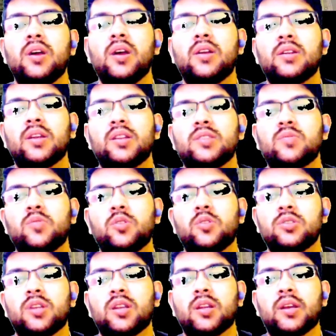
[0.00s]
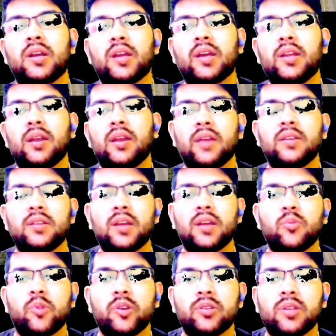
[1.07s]
that is for general category
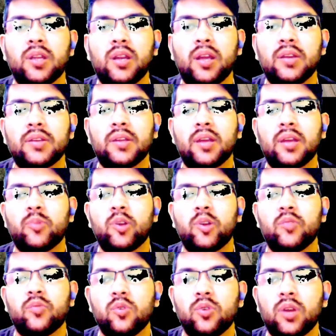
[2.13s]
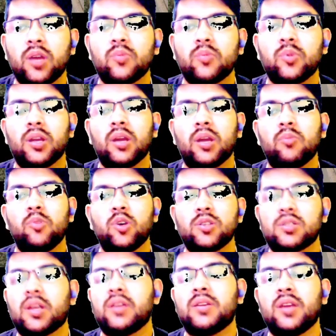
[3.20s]
99.3, 99.4 and for EWS
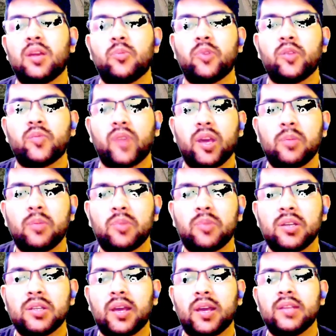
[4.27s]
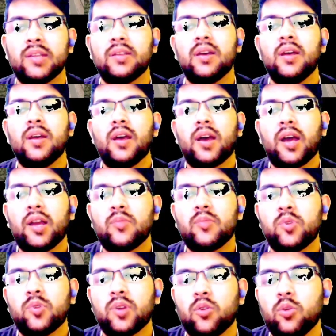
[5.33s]
98.5, 99 and
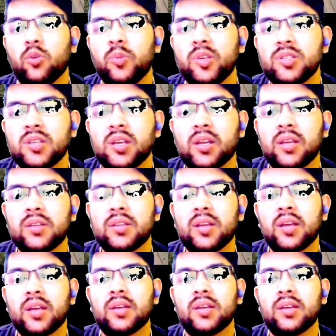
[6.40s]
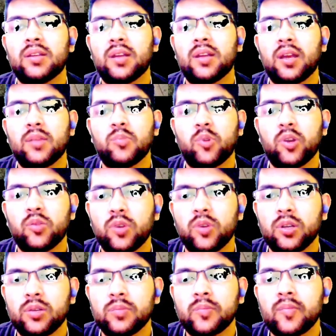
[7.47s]
for OBC 99, 99.1